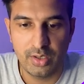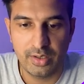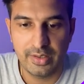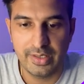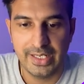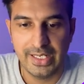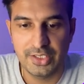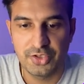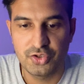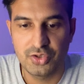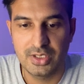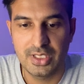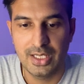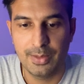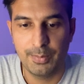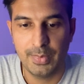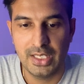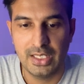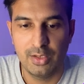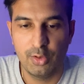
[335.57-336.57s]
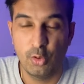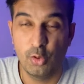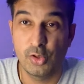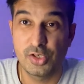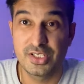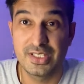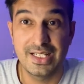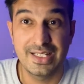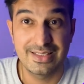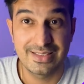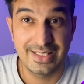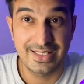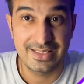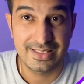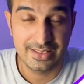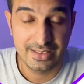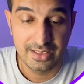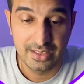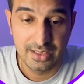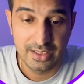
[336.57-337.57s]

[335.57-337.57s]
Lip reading: HTML or JSX